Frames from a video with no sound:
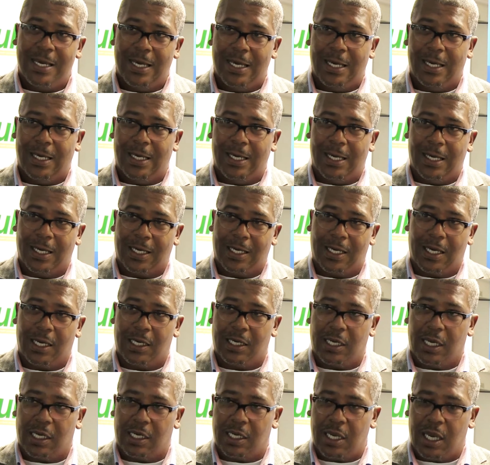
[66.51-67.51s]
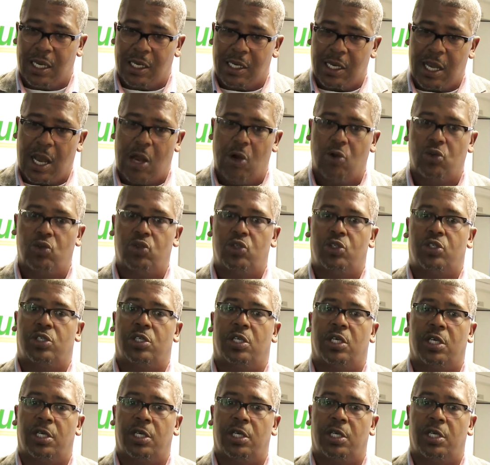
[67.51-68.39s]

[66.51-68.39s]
account